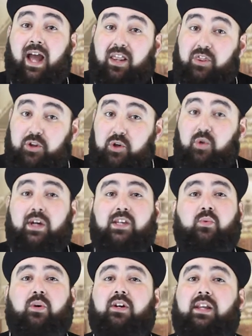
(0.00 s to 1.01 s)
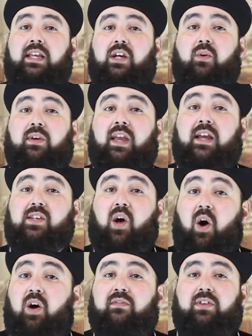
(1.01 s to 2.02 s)
and through his word, he creates
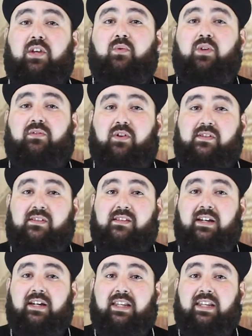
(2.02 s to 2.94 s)
all of the universe.